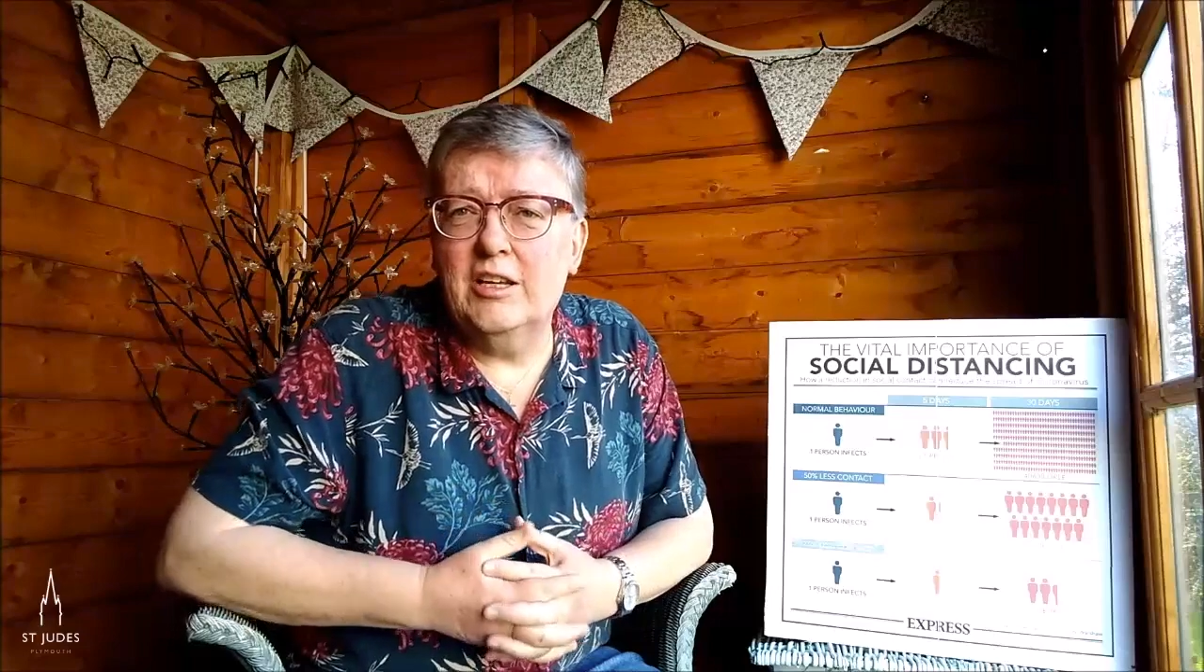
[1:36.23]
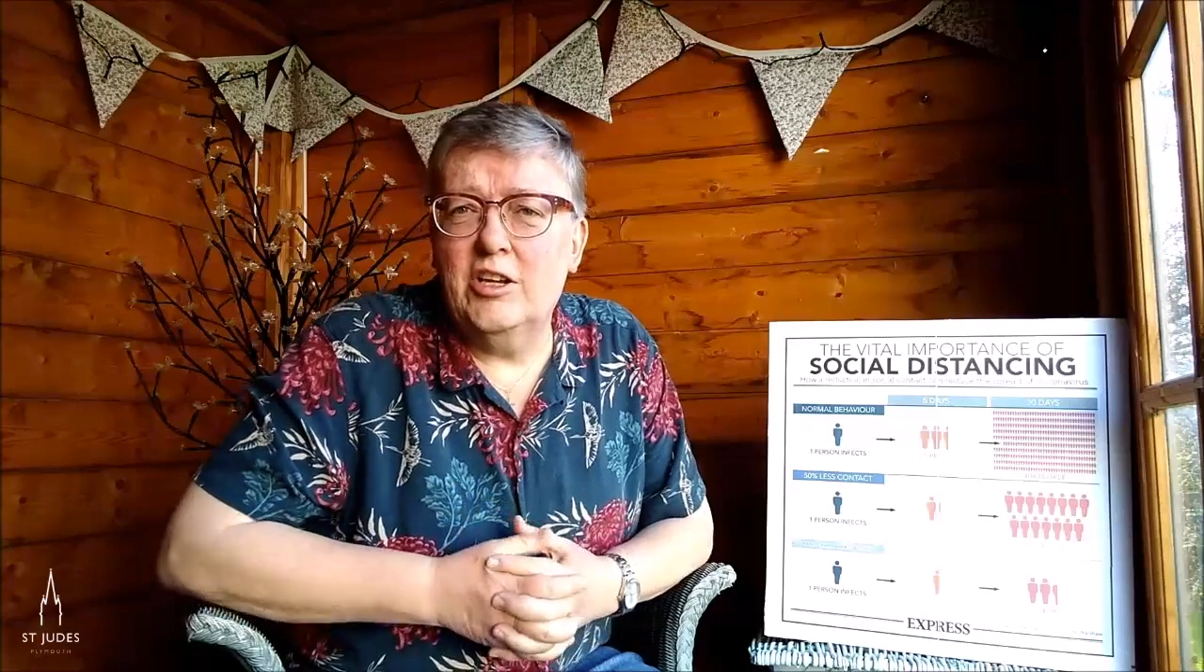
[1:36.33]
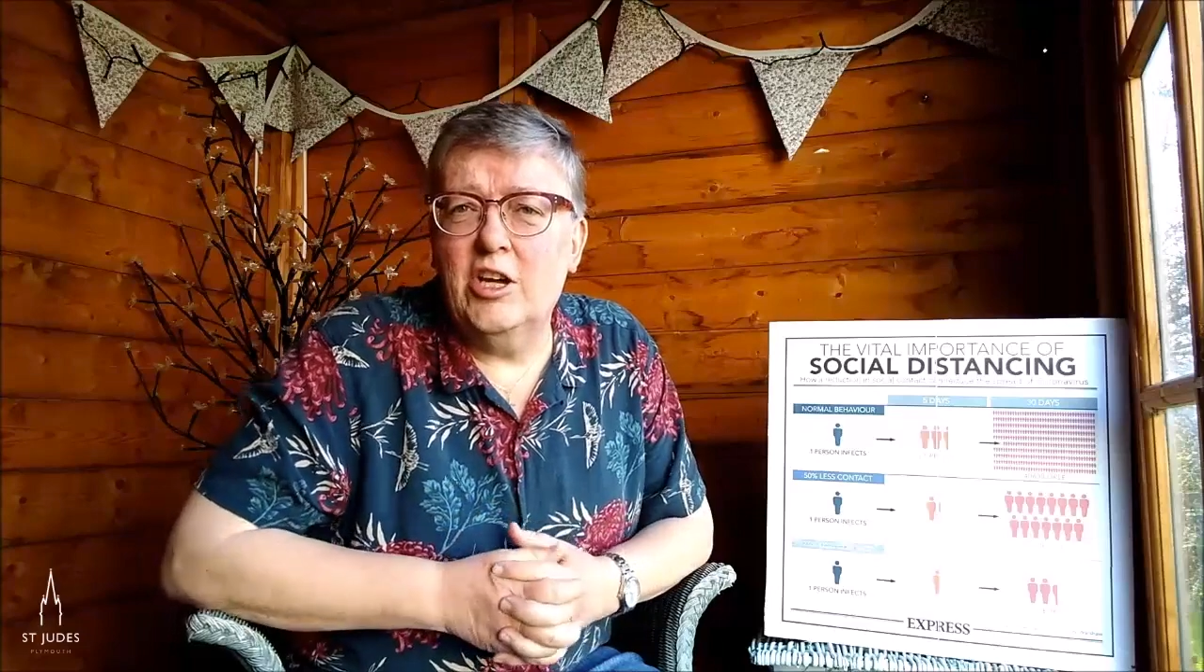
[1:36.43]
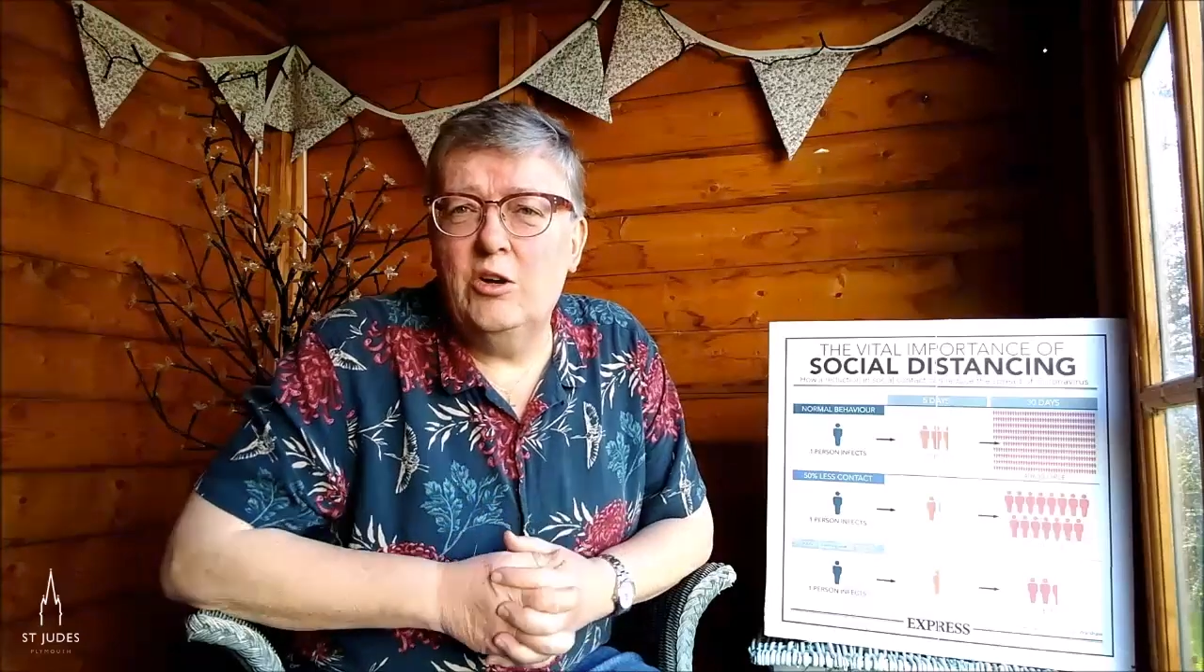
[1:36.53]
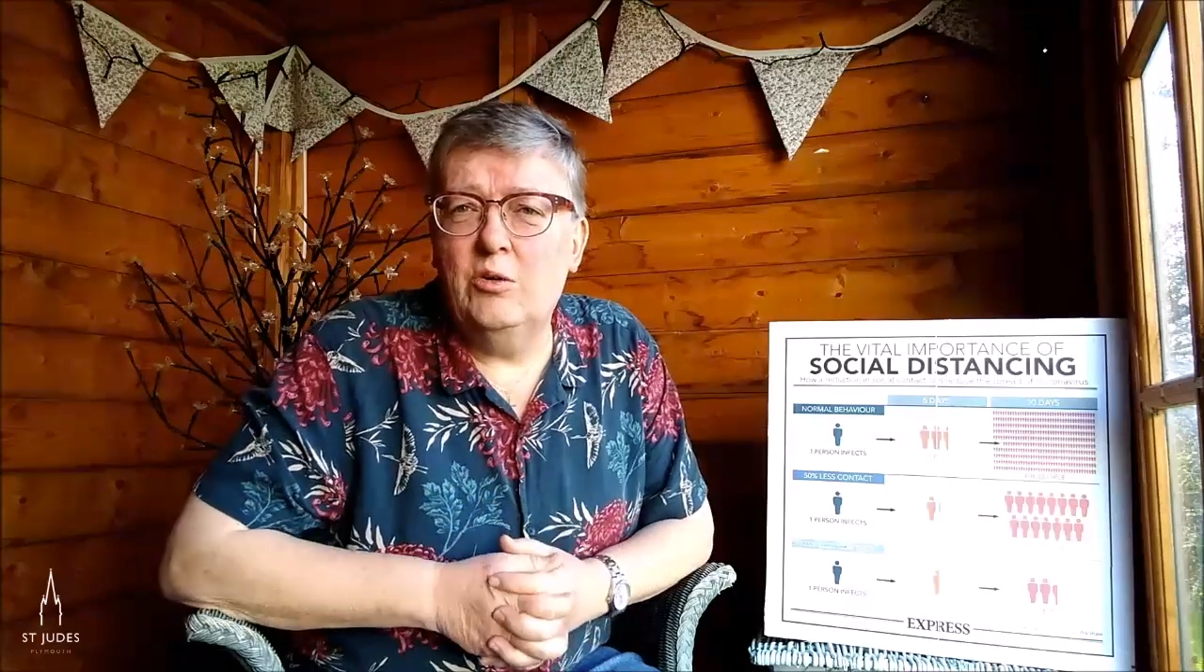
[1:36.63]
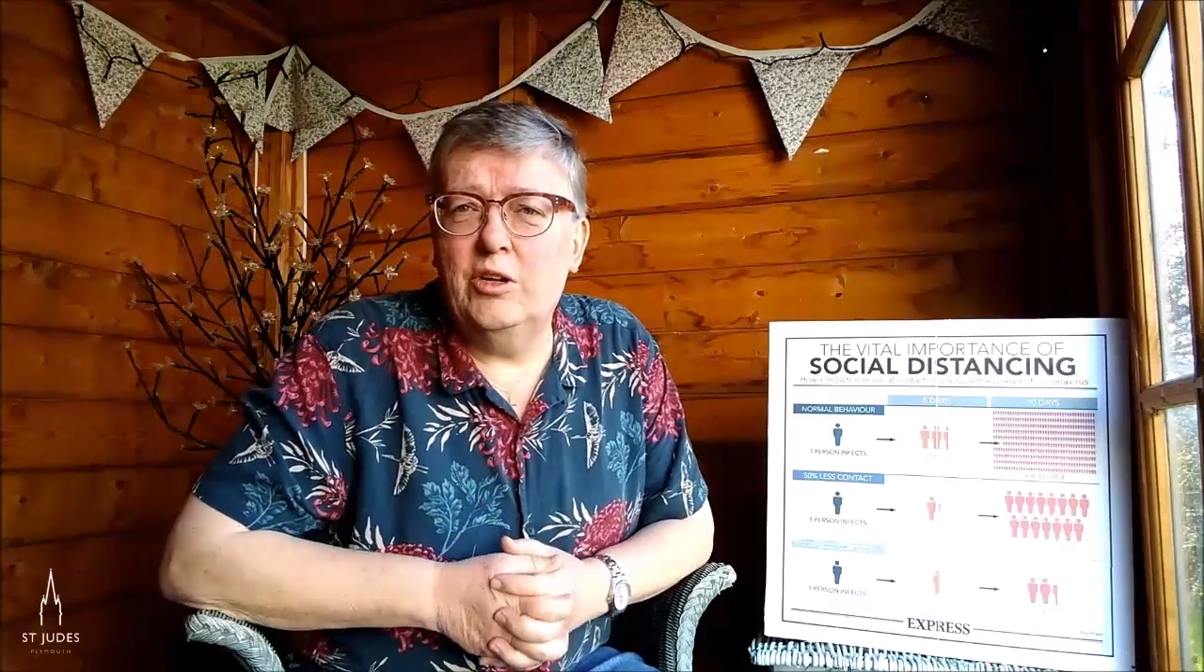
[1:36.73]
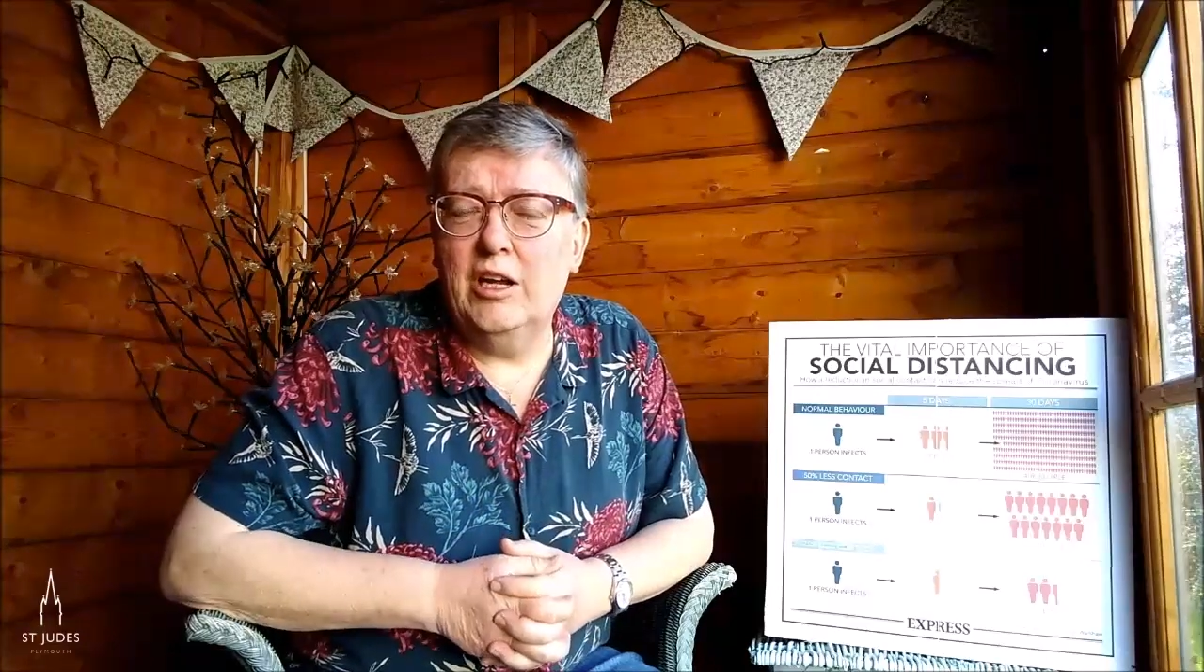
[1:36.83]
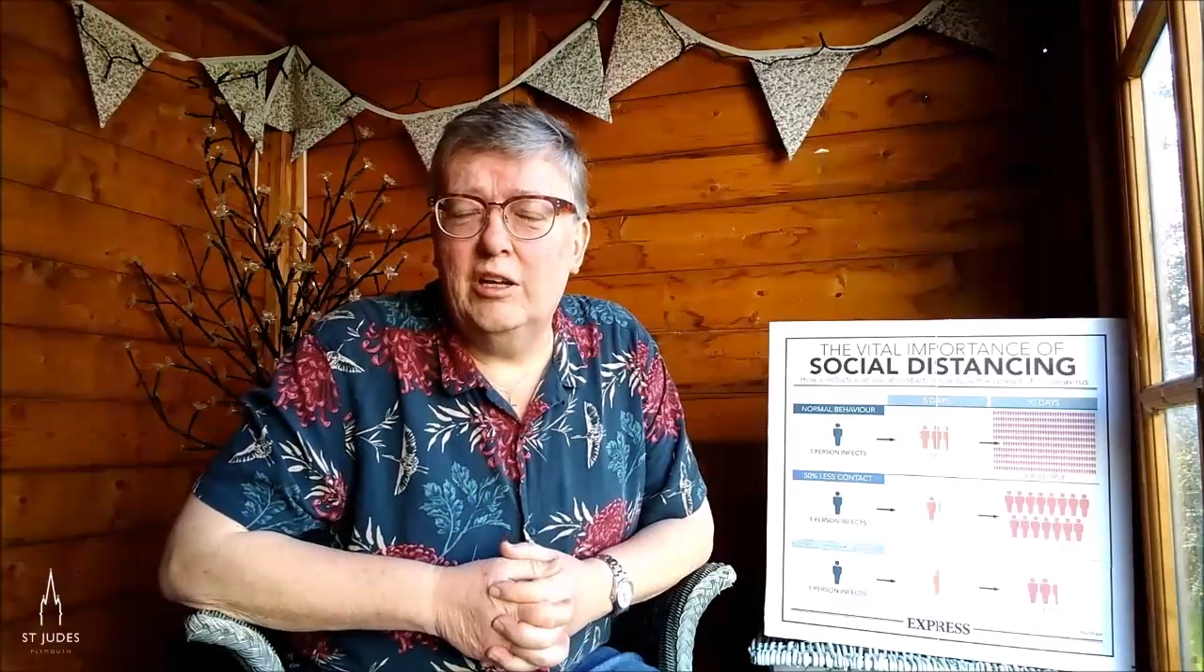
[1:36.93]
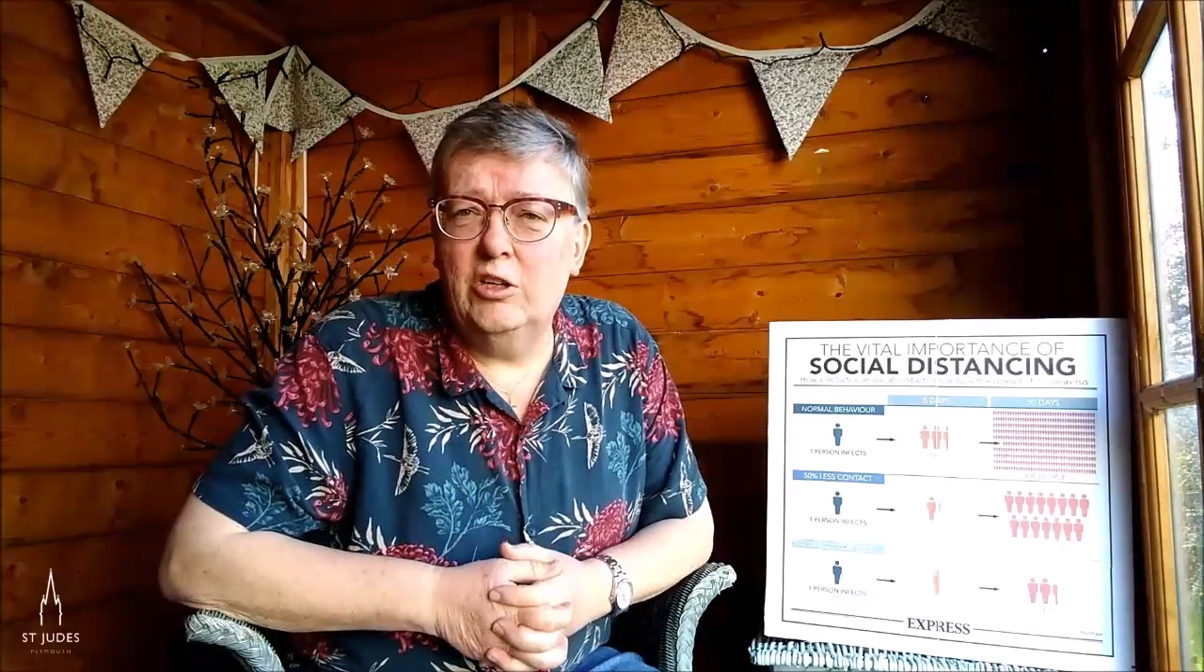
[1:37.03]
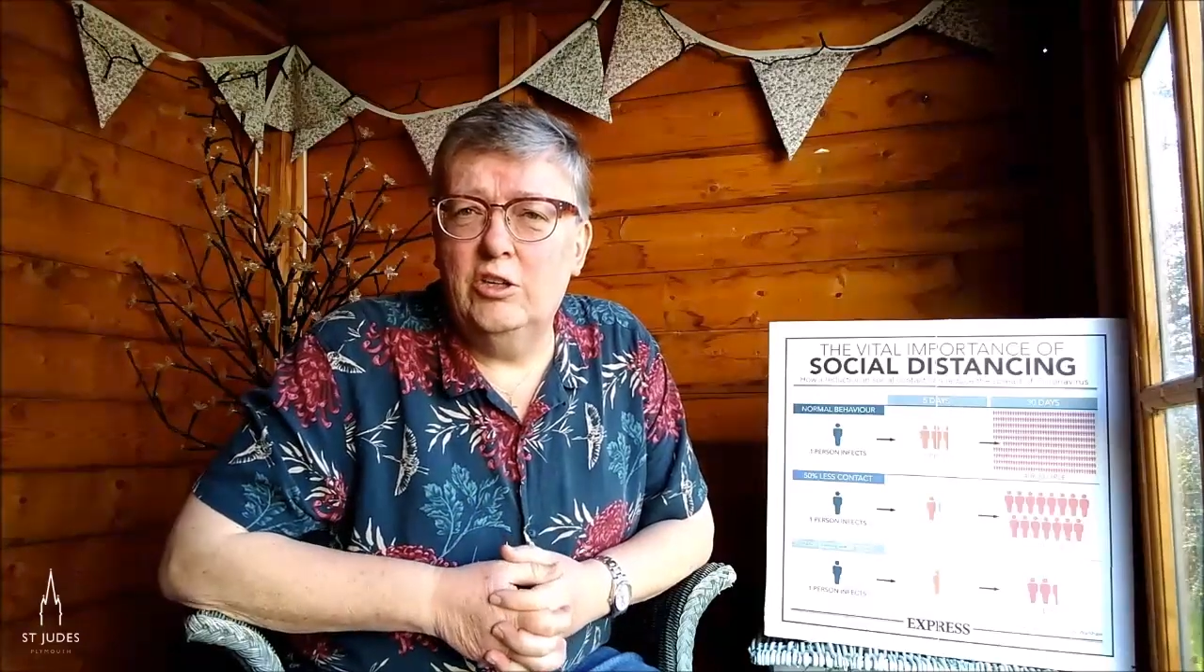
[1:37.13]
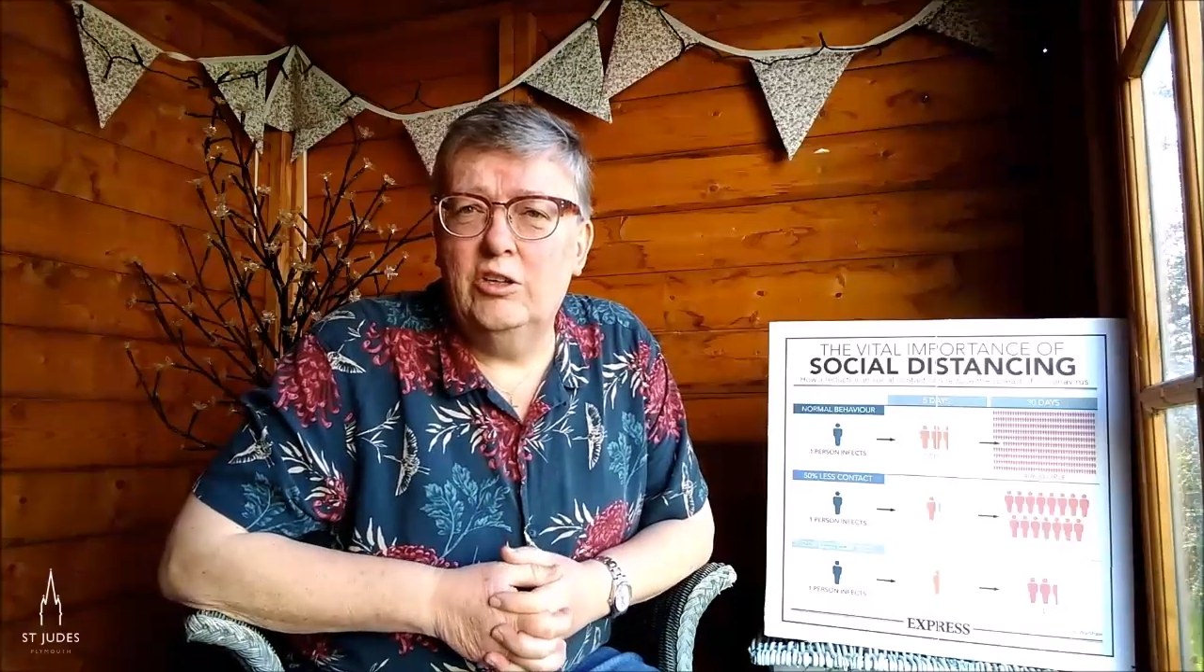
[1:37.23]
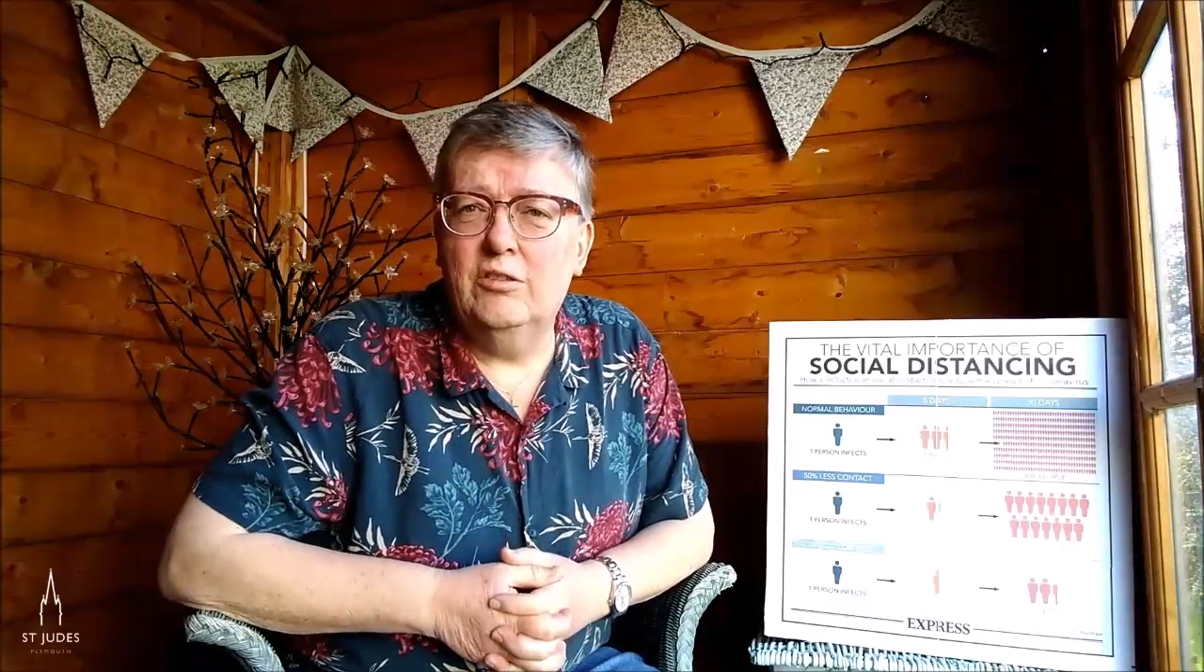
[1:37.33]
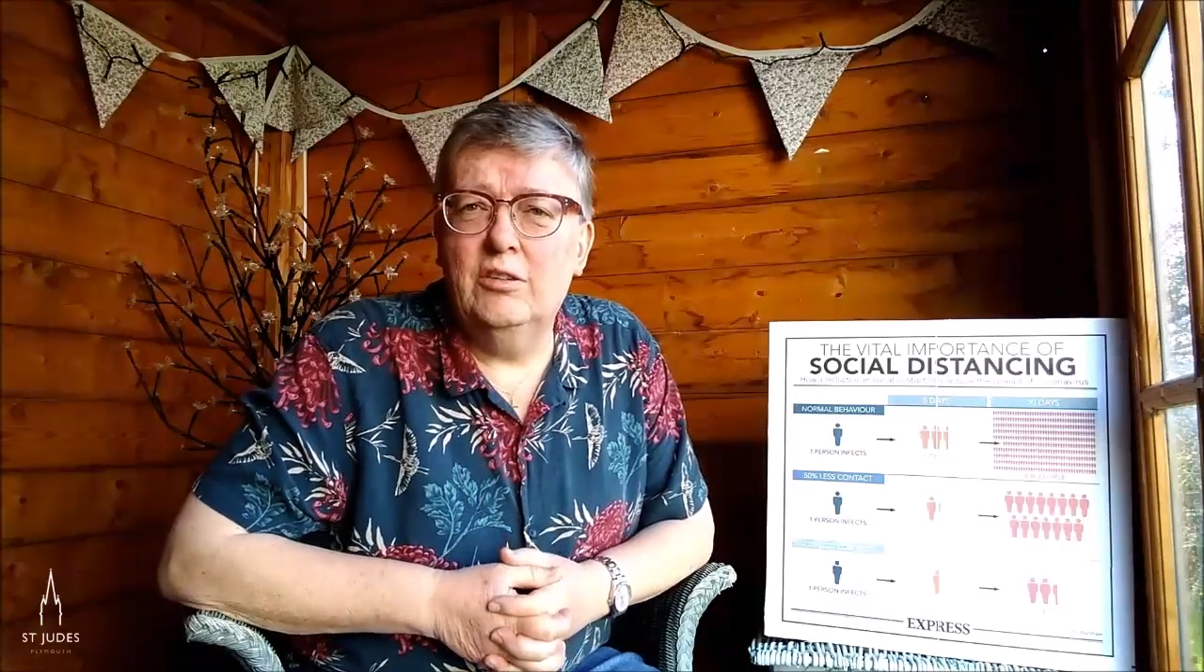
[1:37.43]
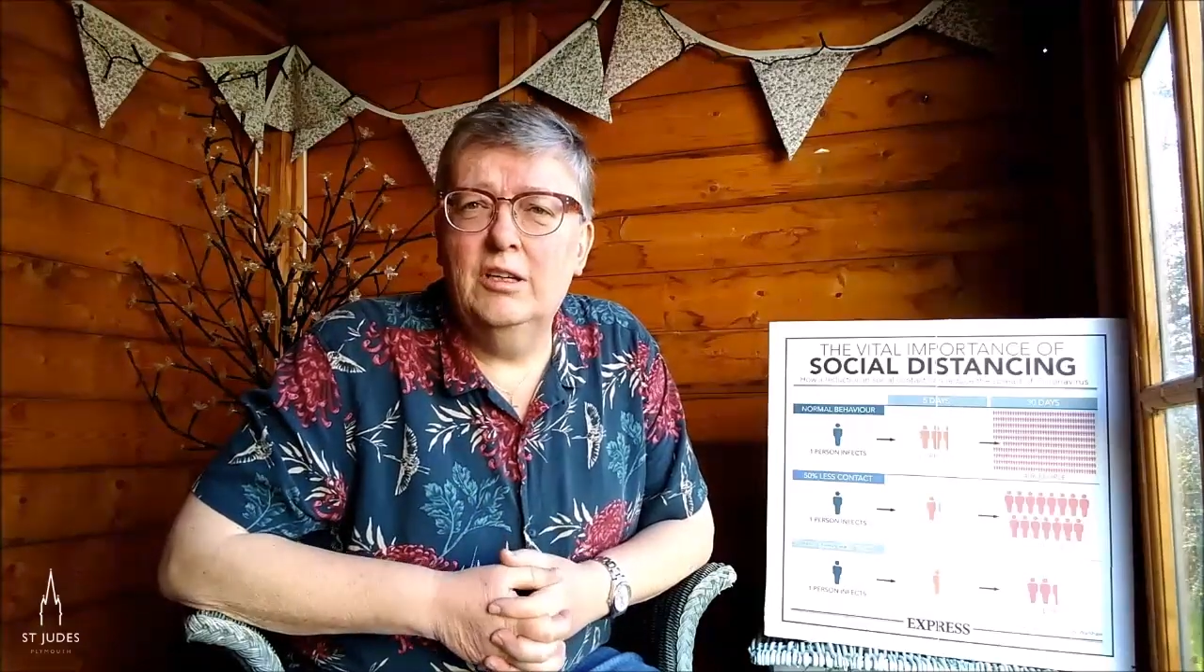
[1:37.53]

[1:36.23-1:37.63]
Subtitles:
know and I learn